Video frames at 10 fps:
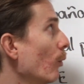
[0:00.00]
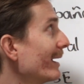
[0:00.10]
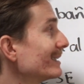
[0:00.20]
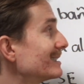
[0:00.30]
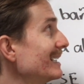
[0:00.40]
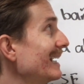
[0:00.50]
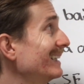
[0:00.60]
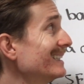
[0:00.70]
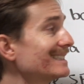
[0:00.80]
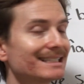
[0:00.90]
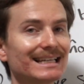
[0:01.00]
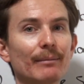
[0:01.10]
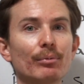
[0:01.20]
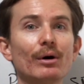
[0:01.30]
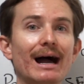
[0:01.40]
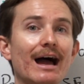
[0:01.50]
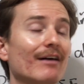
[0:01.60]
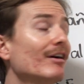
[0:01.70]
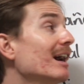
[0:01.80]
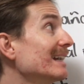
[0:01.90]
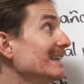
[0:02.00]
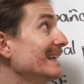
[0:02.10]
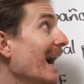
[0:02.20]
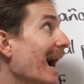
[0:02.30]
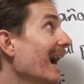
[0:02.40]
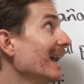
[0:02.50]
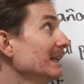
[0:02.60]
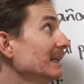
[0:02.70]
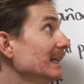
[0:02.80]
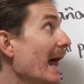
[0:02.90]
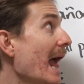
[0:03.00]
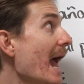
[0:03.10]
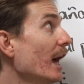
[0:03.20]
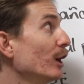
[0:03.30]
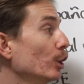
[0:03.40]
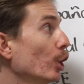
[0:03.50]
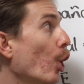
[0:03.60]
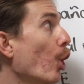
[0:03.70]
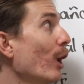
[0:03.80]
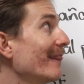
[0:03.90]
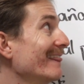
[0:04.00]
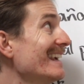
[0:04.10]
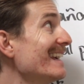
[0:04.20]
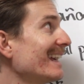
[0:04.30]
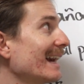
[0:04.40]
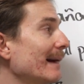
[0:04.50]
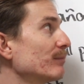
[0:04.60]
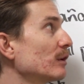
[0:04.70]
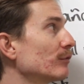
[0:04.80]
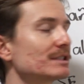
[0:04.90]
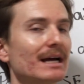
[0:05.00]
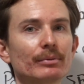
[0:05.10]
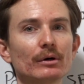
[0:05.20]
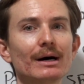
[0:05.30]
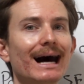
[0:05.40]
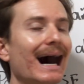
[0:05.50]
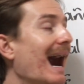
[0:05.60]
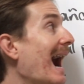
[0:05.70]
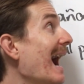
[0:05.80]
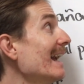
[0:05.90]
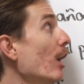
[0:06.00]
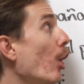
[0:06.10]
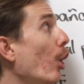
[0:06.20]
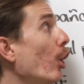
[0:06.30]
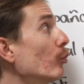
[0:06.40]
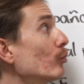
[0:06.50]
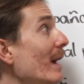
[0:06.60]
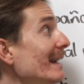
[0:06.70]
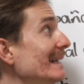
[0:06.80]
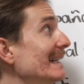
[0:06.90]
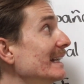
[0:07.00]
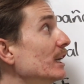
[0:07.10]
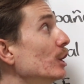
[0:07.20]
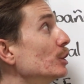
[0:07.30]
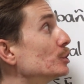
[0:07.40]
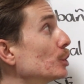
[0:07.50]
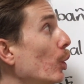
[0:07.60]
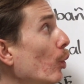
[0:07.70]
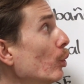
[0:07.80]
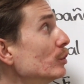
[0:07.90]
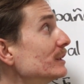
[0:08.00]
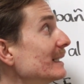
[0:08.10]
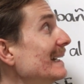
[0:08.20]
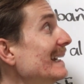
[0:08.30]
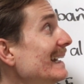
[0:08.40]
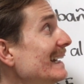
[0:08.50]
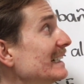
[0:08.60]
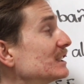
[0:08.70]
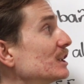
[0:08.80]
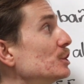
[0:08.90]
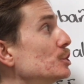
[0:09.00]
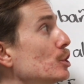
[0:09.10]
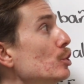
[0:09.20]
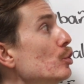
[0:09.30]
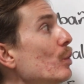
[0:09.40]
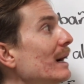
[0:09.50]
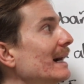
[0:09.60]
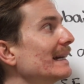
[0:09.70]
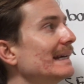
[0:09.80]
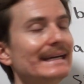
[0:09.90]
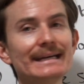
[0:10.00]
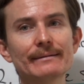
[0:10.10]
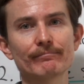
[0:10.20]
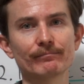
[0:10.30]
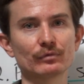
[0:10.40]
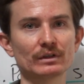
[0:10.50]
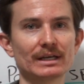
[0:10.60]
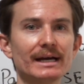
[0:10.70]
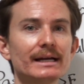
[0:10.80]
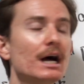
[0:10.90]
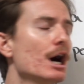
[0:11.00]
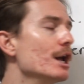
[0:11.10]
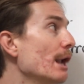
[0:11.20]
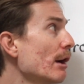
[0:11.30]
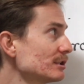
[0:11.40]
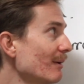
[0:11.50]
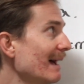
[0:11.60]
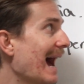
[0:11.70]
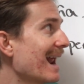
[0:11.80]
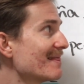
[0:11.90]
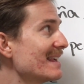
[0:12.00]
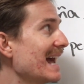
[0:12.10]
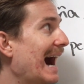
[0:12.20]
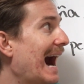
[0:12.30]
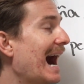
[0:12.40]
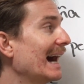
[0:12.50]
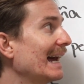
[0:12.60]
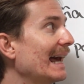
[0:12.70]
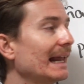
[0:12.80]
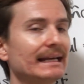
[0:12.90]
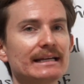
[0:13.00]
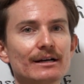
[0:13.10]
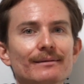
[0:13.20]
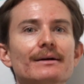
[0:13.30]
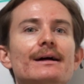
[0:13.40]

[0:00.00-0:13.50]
we can see in this example, I have ya le lo dije. For example, I already told it to him, okay? Notice how I added the el here.